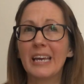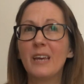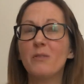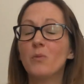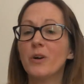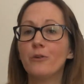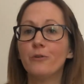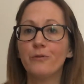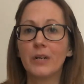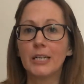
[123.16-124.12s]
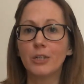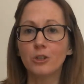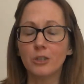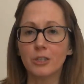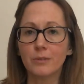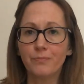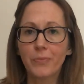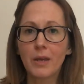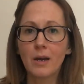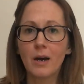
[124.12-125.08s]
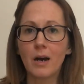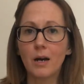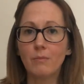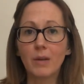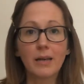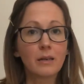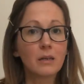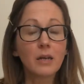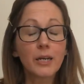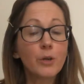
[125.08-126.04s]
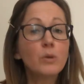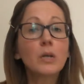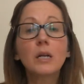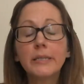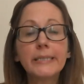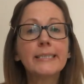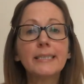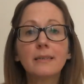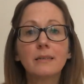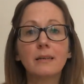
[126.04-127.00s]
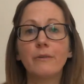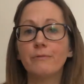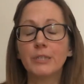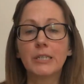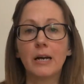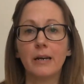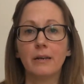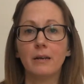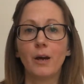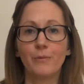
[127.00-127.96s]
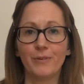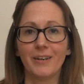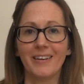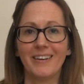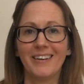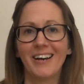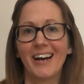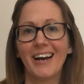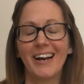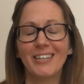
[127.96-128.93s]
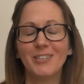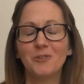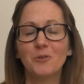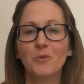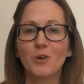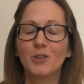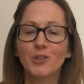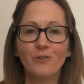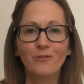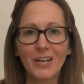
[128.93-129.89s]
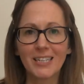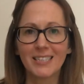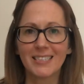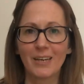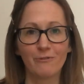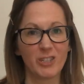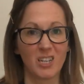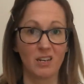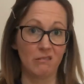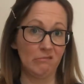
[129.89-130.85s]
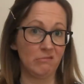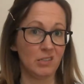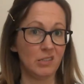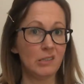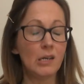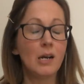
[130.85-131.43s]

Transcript: even when you're feeling good. Like you would clean your teeth every day, hopefully, and you would wash your face every day, hopefully,